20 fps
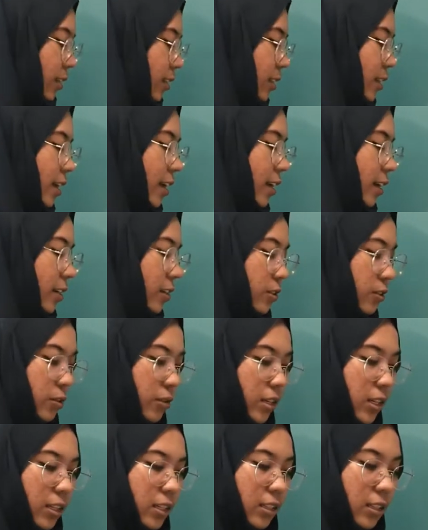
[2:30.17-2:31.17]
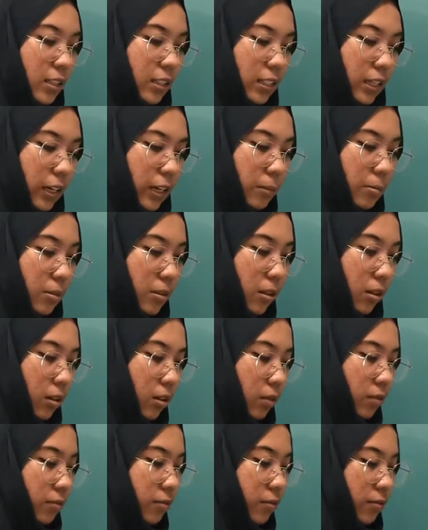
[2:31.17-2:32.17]
There are 3 types
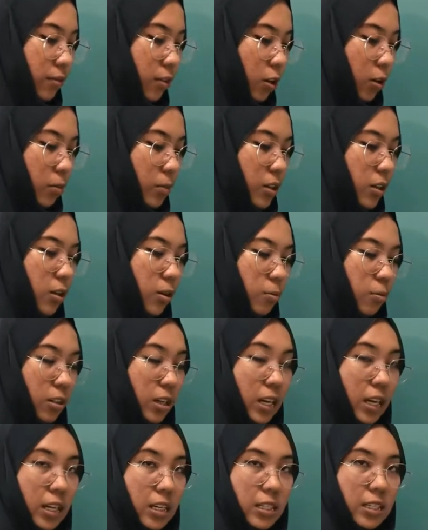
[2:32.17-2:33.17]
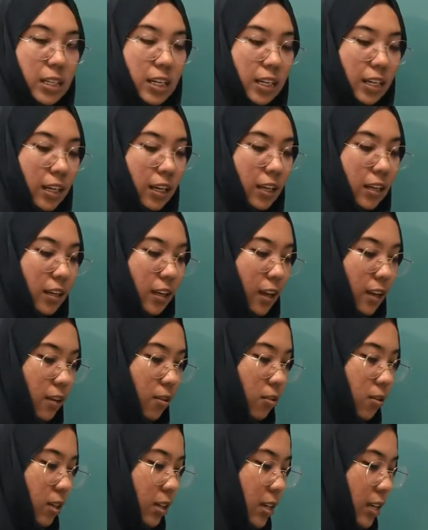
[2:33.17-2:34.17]
of common communication in
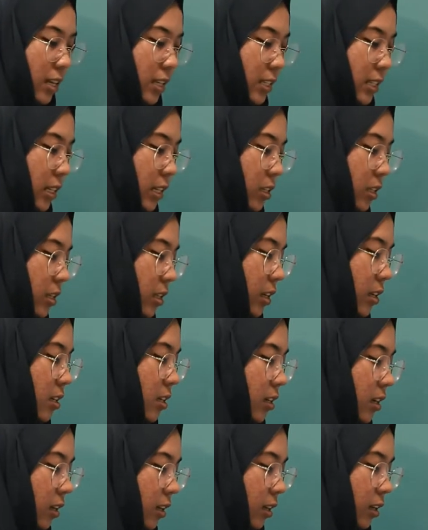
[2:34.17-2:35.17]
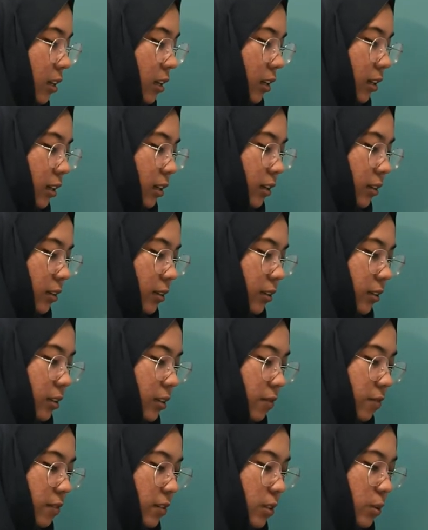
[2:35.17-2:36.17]
an organization.
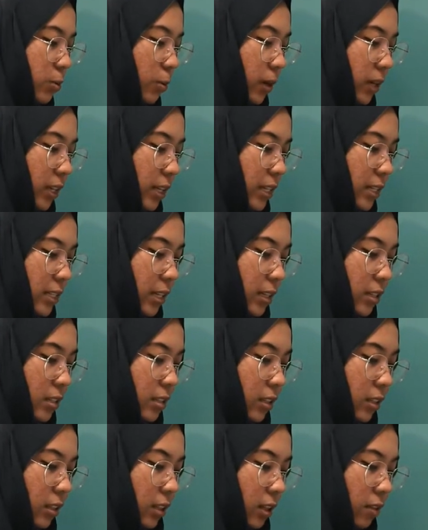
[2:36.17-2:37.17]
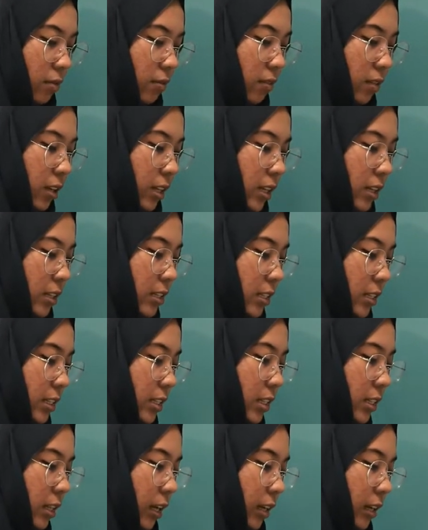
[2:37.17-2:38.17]
The first one is assertive. It is a
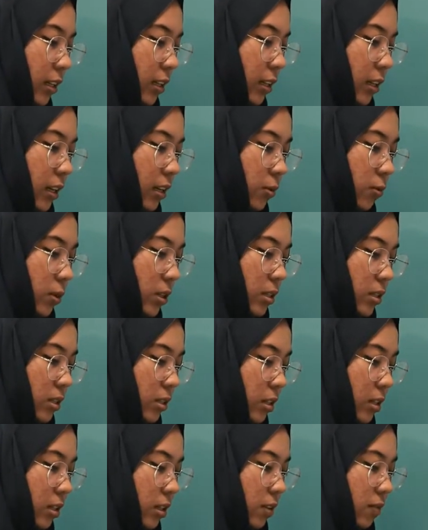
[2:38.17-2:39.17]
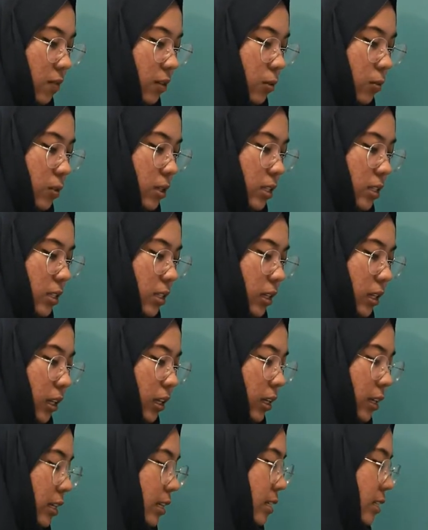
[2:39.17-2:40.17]
style in which individuals clearly